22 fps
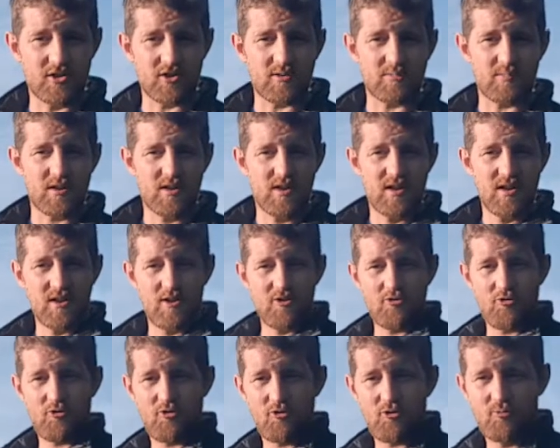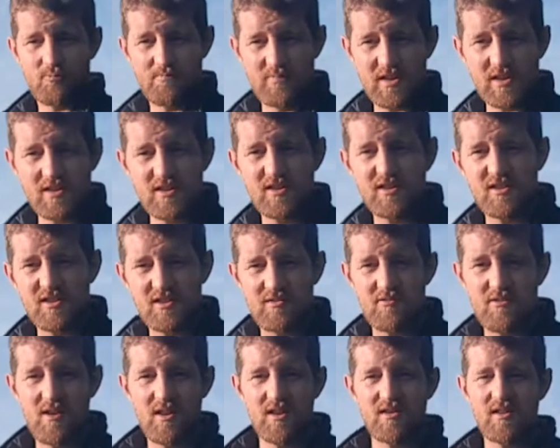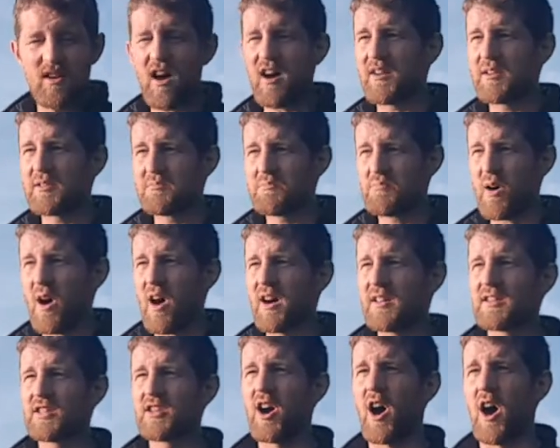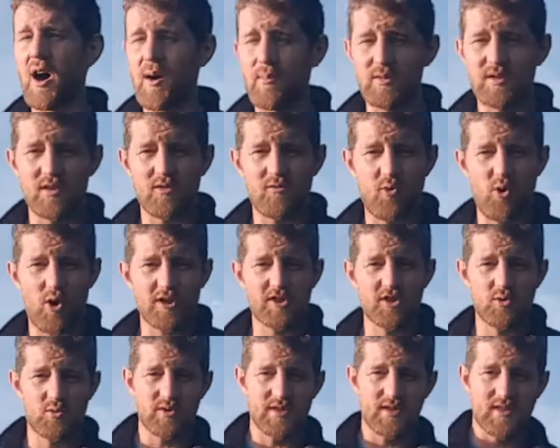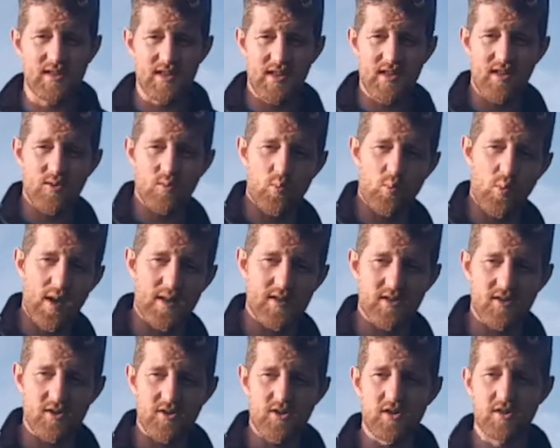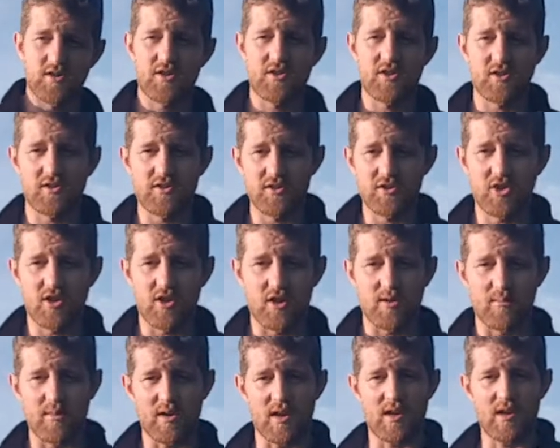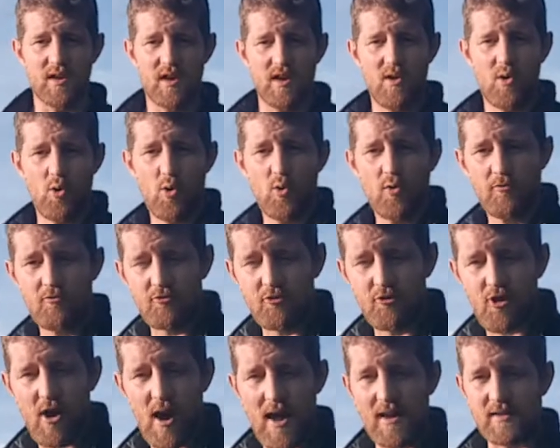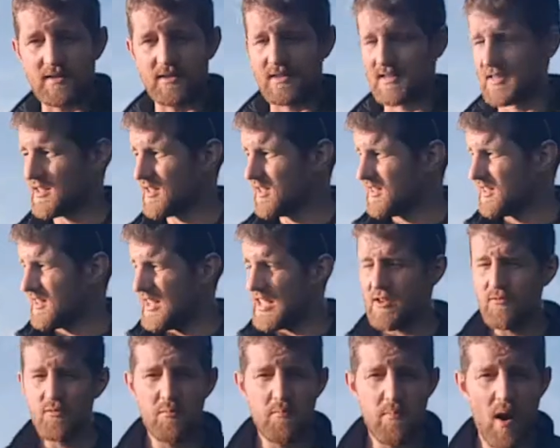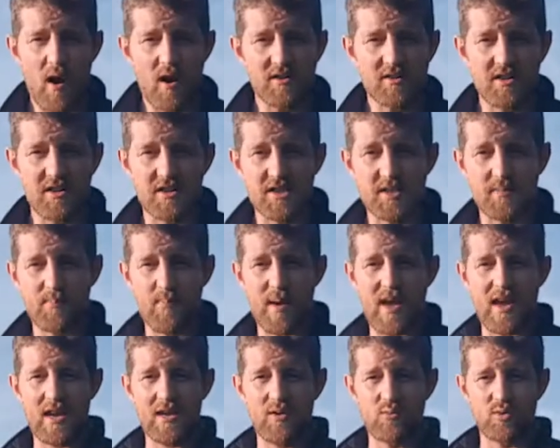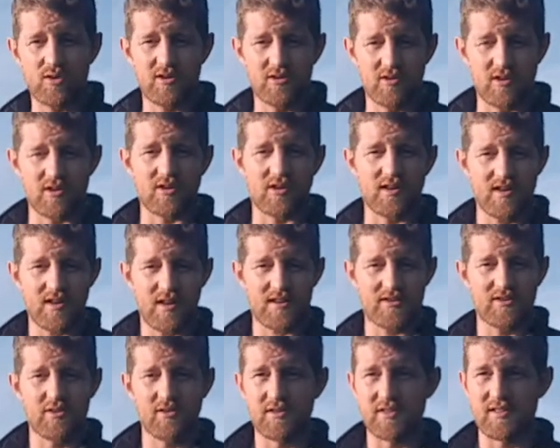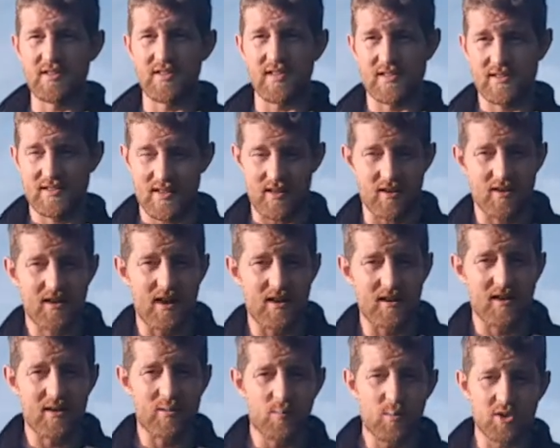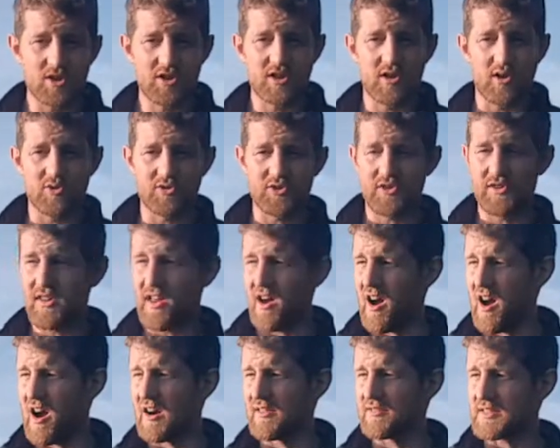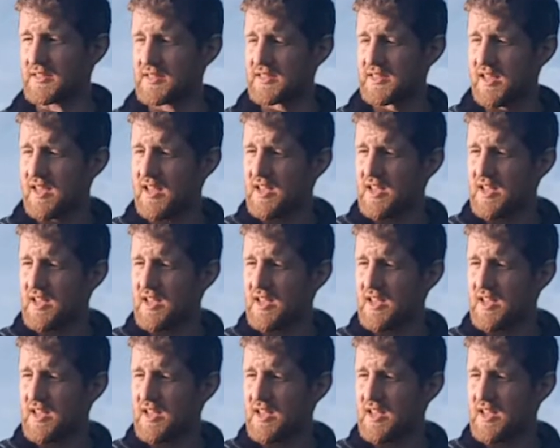Europe. This is not uncommon of what you would see in Western and Southern Germany, France, even parts of Spain would look as good as this. They're getting much closer to the harvest.